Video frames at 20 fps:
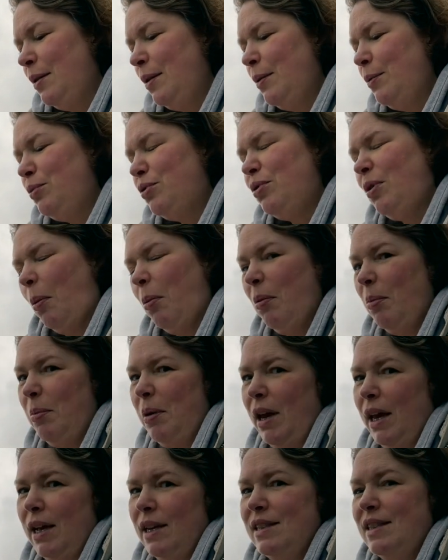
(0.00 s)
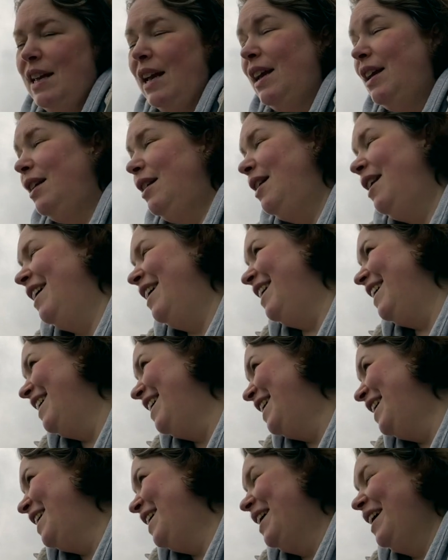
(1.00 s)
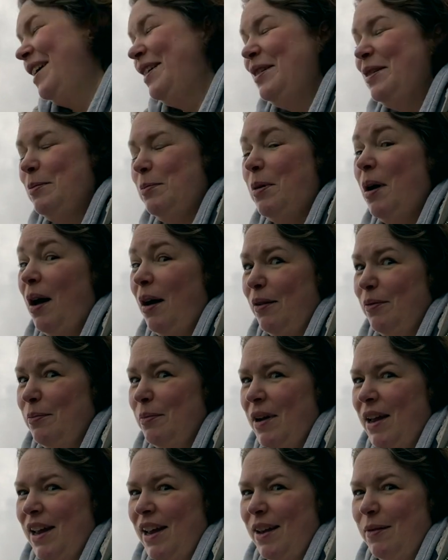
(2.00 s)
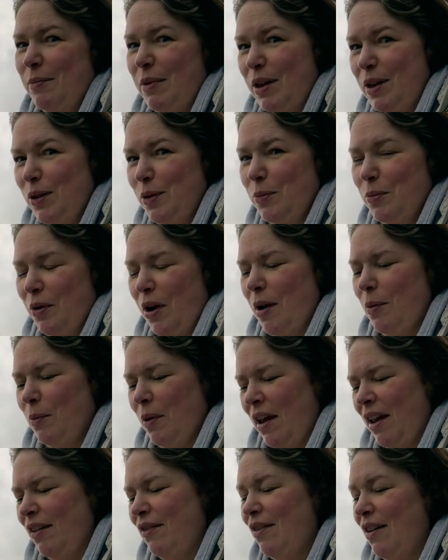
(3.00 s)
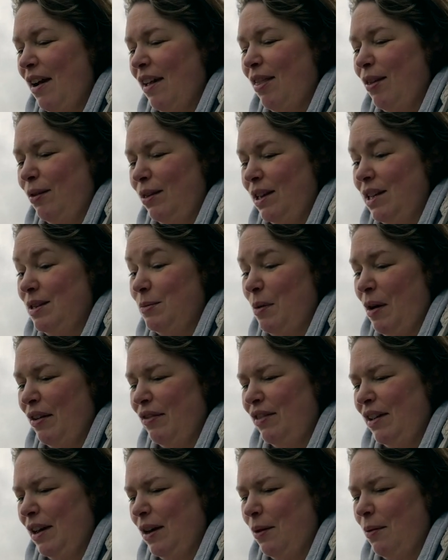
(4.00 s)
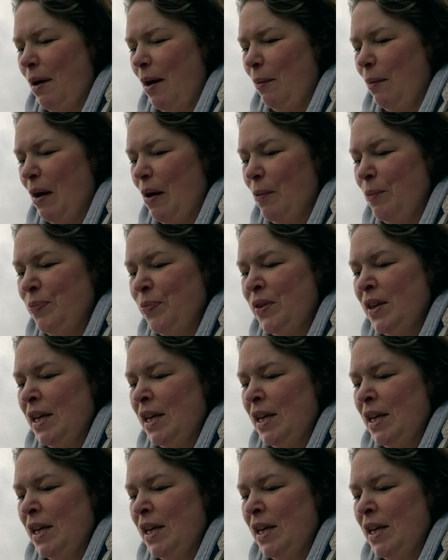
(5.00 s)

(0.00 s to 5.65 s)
Probably because I can part of my new brainwave. I thought these might fit in quite well.